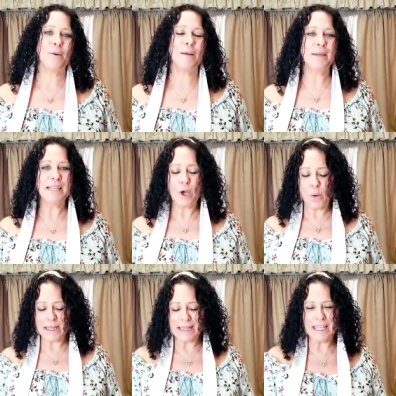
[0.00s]
Well, I'm gonna
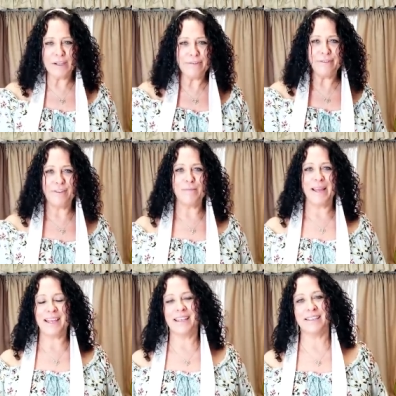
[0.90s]
go a little further
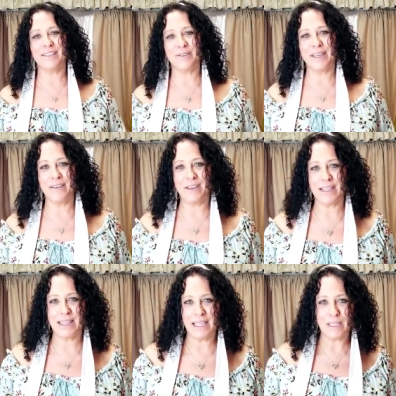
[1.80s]
back in history and give you
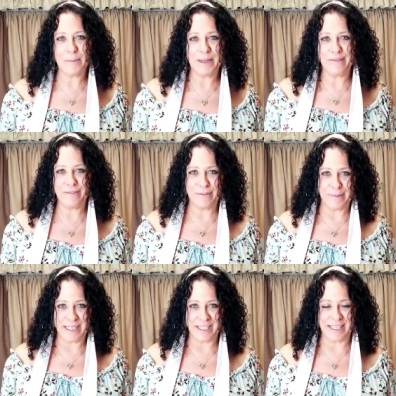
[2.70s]
a little bit of
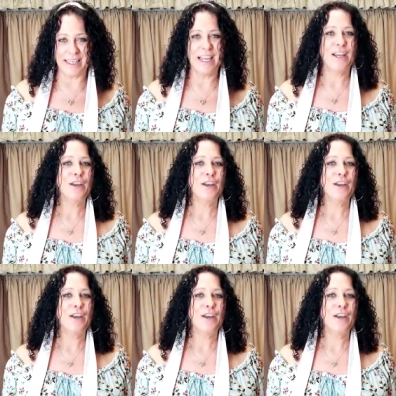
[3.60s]
information.